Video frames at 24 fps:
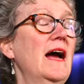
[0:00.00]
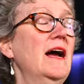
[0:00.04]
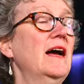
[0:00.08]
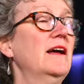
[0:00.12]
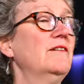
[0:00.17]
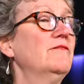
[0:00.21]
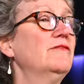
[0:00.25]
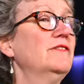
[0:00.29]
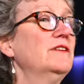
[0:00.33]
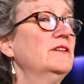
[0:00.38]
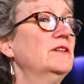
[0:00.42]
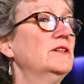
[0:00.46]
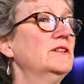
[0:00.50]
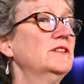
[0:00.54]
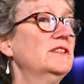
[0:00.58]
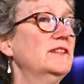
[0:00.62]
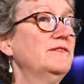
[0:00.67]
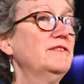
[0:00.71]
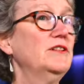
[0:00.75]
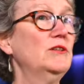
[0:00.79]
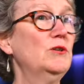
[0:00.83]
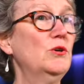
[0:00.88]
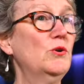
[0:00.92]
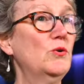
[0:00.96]
And for those
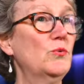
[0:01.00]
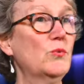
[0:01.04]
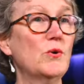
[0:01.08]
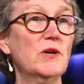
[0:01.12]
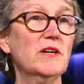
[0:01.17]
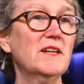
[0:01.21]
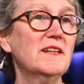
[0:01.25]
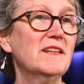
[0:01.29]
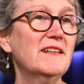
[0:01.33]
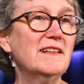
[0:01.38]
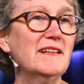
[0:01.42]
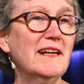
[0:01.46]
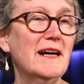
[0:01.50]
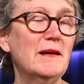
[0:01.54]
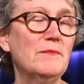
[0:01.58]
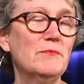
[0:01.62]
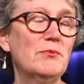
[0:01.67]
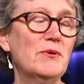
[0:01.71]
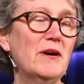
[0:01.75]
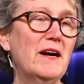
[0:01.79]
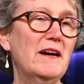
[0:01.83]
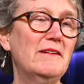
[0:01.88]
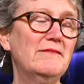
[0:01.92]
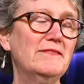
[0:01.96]
of you who work at a
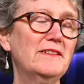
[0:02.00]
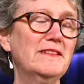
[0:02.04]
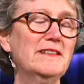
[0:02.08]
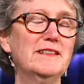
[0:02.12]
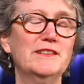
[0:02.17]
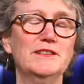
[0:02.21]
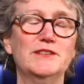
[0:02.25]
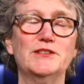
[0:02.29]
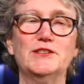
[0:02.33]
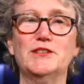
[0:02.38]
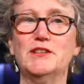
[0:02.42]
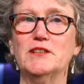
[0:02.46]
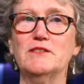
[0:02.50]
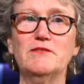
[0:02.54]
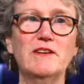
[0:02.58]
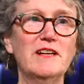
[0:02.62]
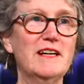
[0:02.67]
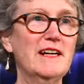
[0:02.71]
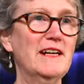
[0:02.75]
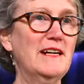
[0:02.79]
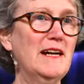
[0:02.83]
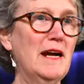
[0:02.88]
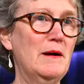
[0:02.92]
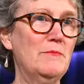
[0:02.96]
nonprofit, serve
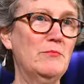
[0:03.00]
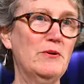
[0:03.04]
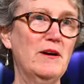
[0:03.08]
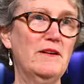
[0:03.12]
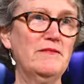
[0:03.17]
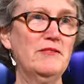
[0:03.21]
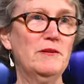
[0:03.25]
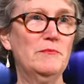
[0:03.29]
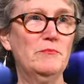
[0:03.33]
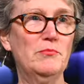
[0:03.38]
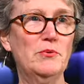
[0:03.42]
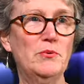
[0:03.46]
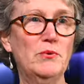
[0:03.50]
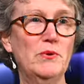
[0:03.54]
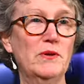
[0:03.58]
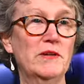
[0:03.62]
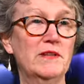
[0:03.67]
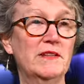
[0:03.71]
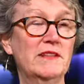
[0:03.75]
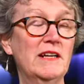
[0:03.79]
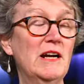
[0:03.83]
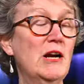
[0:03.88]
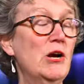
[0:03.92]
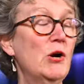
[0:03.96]
on a nonprofit
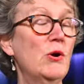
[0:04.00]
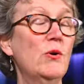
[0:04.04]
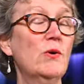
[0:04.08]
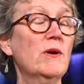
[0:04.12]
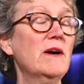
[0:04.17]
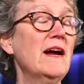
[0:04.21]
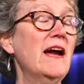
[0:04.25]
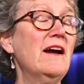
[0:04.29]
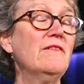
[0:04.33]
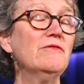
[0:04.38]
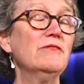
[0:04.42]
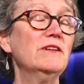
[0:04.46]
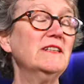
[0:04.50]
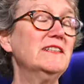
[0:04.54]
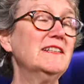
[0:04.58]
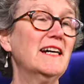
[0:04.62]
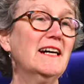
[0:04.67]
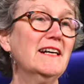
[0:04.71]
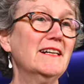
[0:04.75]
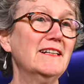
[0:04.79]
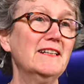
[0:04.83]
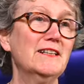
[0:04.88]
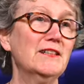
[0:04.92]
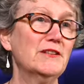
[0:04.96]
board, or have
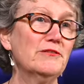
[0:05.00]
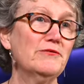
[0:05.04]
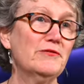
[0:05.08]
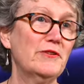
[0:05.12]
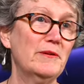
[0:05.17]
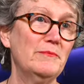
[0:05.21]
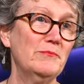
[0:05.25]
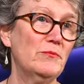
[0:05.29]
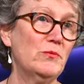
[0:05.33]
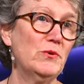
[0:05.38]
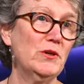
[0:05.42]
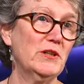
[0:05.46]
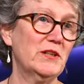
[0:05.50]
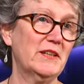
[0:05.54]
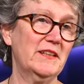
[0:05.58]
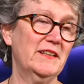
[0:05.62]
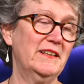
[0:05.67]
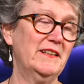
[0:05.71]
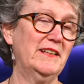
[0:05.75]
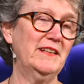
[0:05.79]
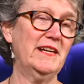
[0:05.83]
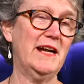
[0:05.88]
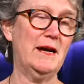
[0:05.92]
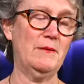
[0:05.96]
retired from work
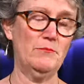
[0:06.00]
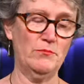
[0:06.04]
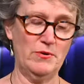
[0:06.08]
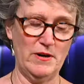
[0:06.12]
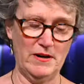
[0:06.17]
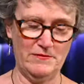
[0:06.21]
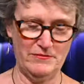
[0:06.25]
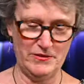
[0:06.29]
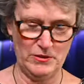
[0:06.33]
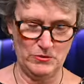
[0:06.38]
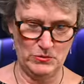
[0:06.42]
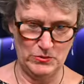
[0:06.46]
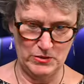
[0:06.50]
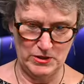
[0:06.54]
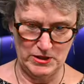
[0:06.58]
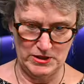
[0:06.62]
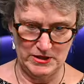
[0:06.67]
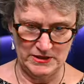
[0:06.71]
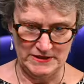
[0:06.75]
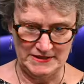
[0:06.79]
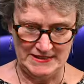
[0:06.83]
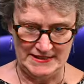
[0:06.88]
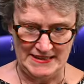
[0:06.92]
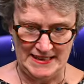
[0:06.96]
in the nonprofit
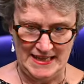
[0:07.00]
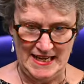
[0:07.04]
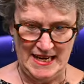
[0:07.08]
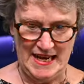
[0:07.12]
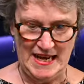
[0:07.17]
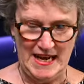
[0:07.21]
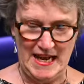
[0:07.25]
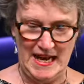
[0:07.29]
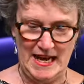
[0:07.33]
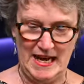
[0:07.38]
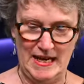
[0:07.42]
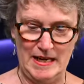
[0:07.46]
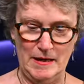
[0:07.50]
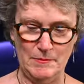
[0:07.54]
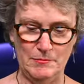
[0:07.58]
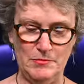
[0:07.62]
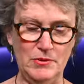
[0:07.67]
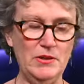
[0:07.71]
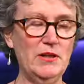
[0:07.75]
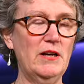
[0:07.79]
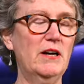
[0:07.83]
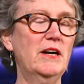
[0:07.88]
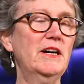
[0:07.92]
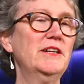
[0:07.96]
world, I
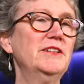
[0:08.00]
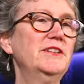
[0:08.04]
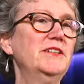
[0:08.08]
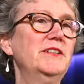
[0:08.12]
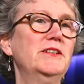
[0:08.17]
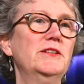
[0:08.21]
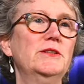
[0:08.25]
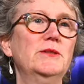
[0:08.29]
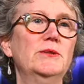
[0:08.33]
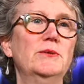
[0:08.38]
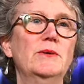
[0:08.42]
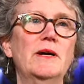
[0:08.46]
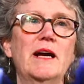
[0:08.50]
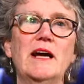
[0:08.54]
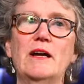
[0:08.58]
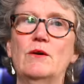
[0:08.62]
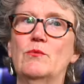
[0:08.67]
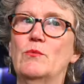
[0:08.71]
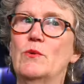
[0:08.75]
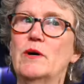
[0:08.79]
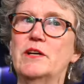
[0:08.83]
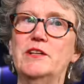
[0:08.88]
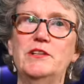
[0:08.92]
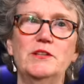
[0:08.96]
applaud you
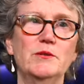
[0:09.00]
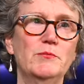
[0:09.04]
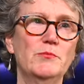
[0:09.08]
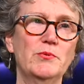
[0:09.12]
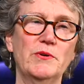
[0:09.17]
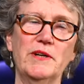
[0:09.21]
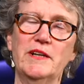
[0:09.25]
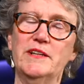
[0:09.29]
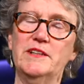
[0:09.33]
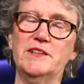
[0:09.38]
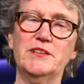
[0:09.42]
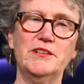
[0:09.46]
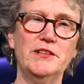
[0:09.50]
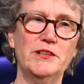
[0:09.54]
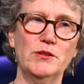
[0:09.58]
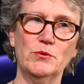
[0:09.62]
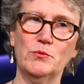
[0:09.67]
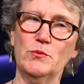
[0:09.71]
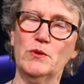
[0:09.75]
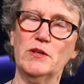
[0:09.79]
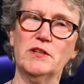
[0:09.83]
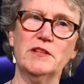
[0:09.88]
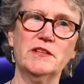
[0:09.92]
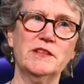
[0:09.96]
and what you bring to your
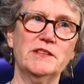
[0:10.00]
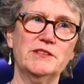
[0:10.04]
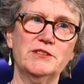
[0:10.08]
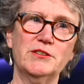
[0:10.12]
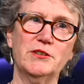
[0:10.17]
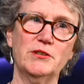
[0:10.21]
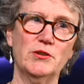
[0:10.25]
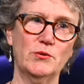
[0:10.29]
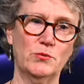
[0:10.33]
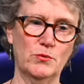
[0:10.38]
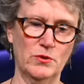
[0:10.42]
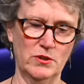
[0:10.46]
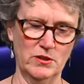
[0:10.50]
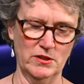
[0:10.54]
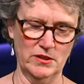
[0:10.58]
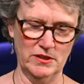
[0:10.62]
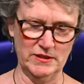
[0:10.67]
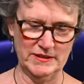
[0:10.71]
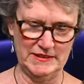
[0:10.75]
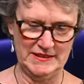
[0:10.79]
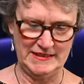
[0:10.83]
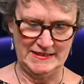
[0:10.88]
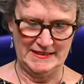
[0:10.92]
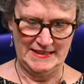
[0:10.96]
work and to the
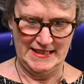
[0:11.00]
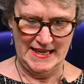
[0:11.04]
world.